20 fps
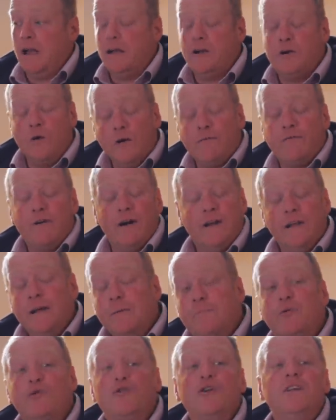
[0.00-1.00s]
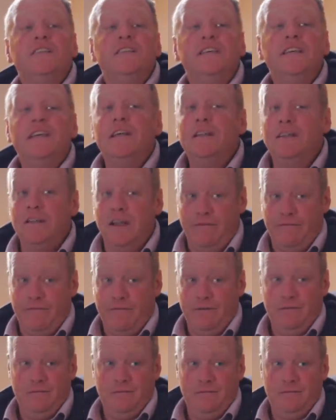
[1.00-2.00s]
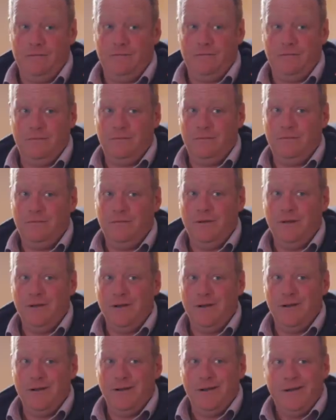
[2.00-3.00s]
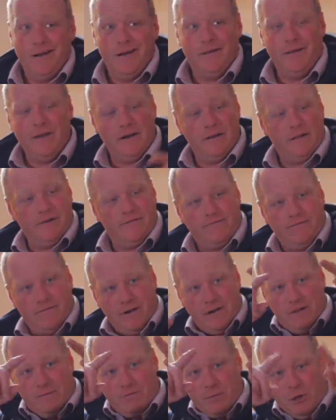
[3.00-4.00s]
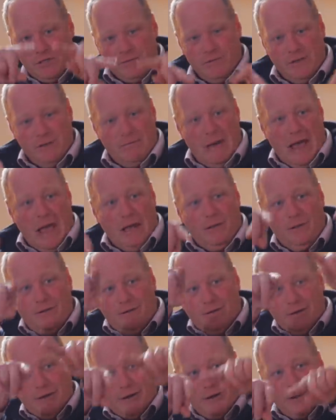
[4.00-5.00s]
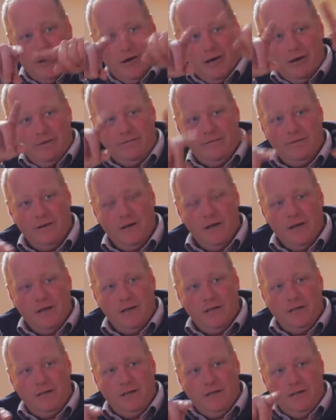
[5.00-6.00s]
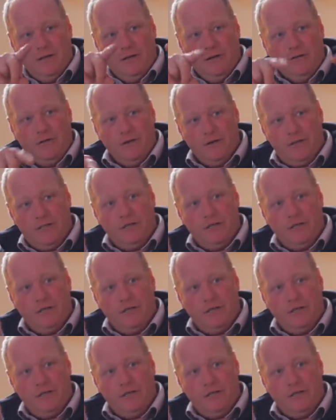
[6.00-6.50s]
and, and quite frankly, are pretty indifferent. And then at the, at the bottom of the bell, of the curve, you've